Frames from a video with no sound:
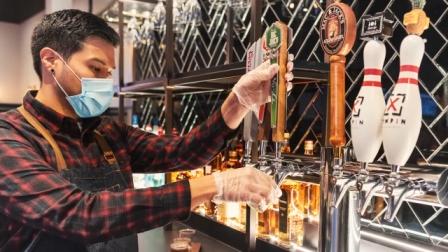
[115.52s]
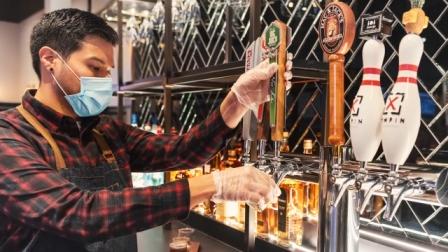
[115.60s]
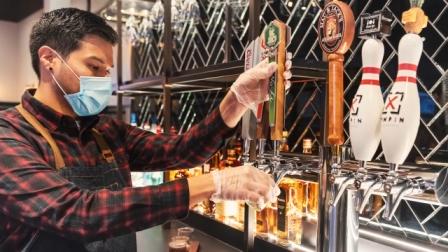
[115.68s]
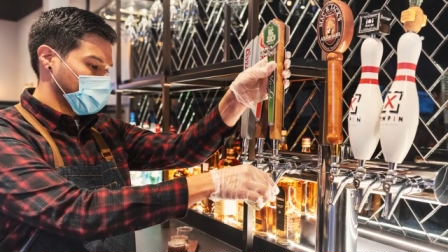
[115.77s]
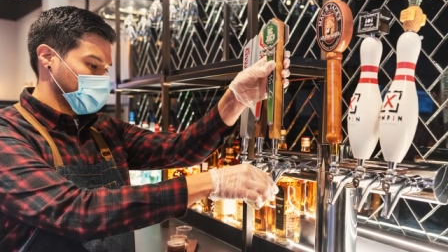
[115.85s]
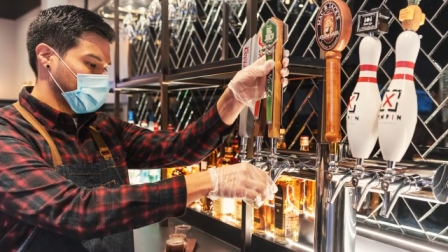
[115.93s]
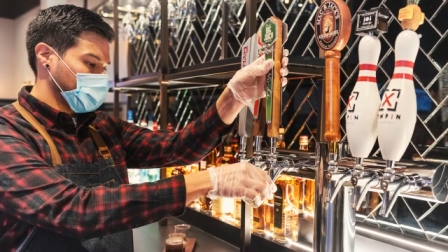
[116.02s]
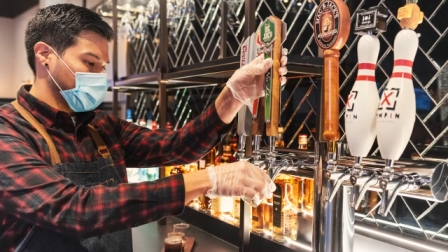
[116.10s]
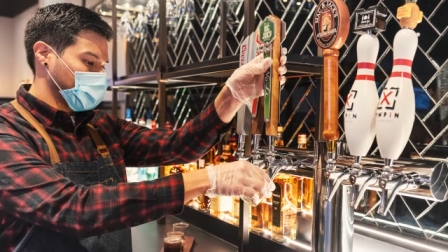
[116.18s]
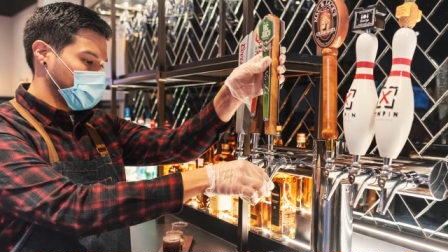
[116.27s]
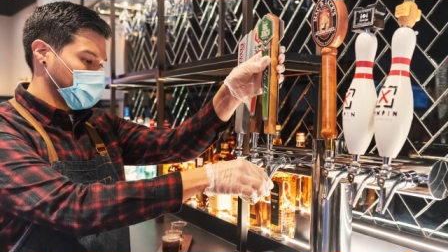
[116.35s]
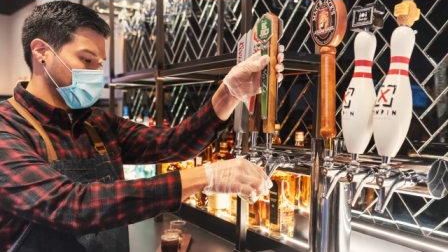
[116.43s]
far,
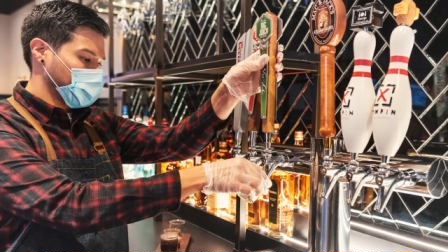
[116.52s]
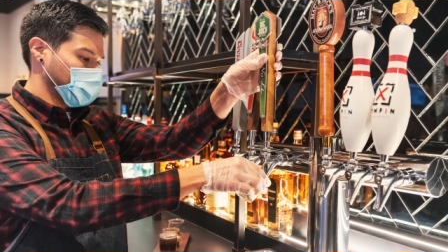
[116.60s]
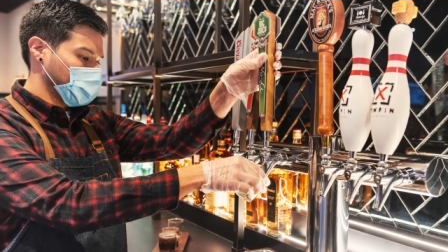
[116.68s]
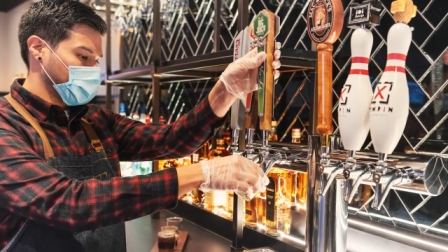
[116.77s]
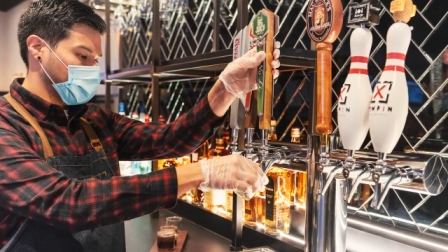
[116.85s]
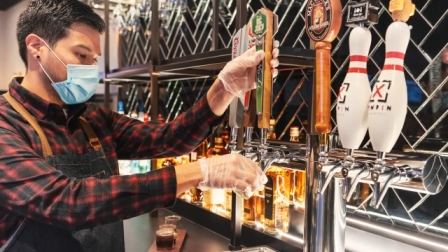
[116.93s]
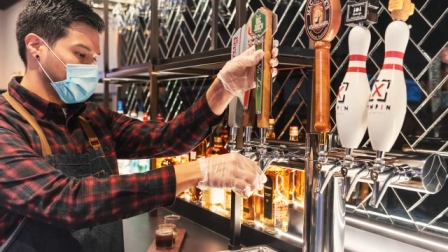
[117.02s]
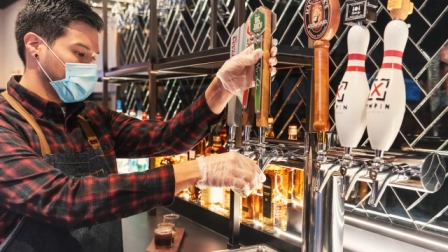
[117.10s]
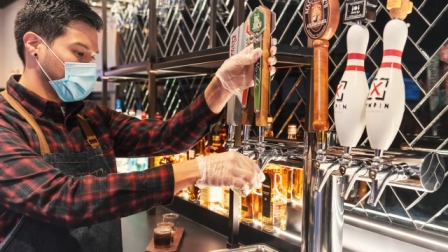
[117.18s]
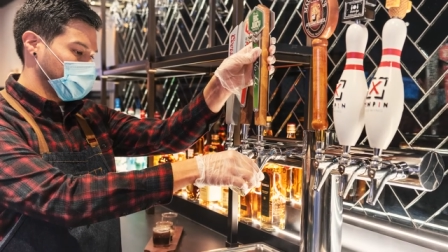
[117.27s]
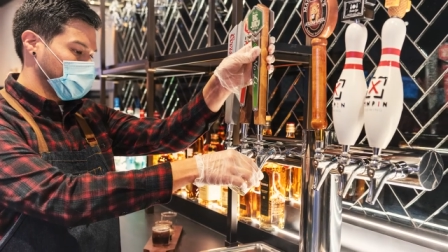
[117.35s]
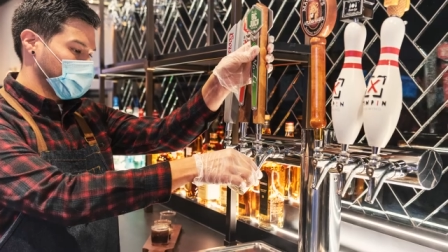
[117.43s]
um, with
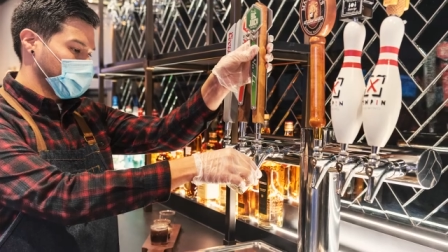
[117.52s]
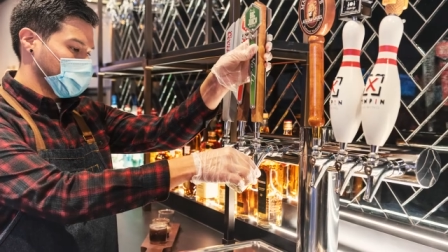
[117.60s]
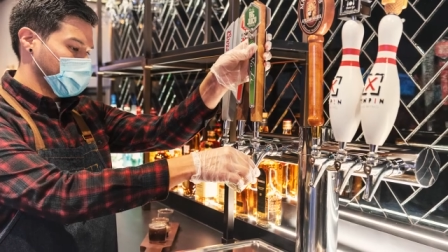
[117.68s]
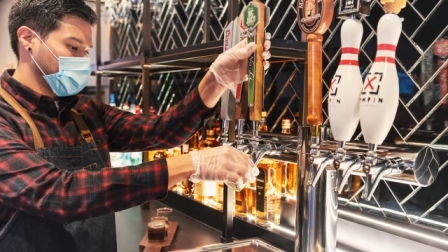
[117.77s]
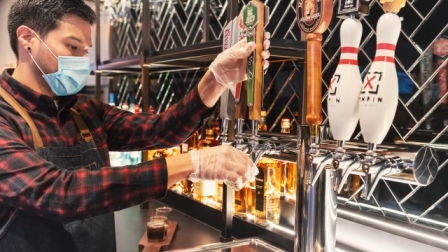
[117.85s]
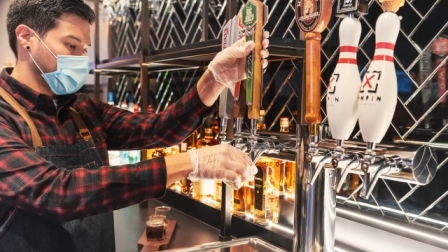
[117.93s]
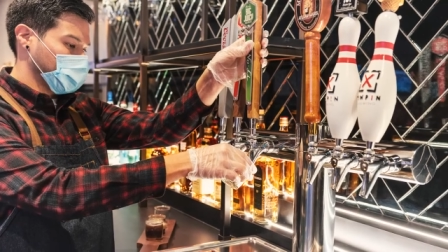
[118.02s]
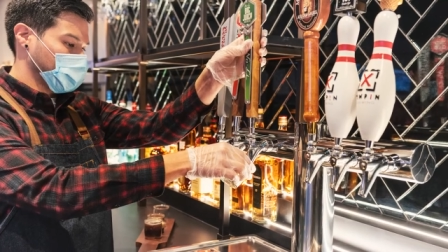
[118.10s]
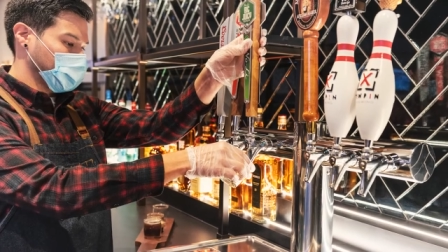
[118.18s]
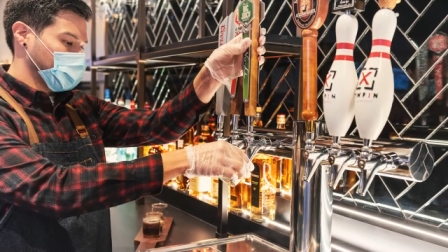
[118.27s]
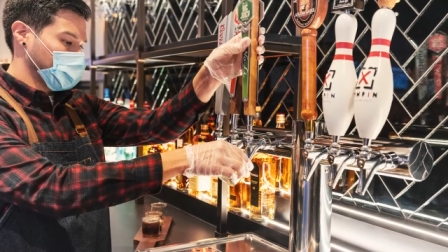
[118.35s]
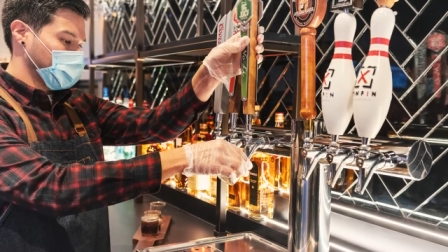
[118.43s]
our food
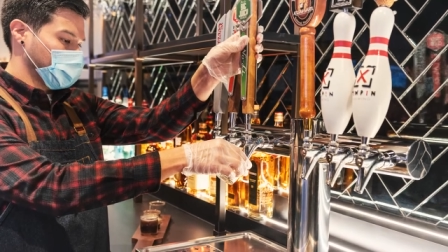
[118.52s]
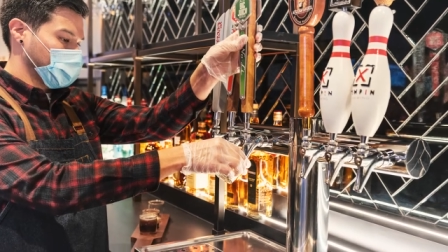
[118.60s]
tastings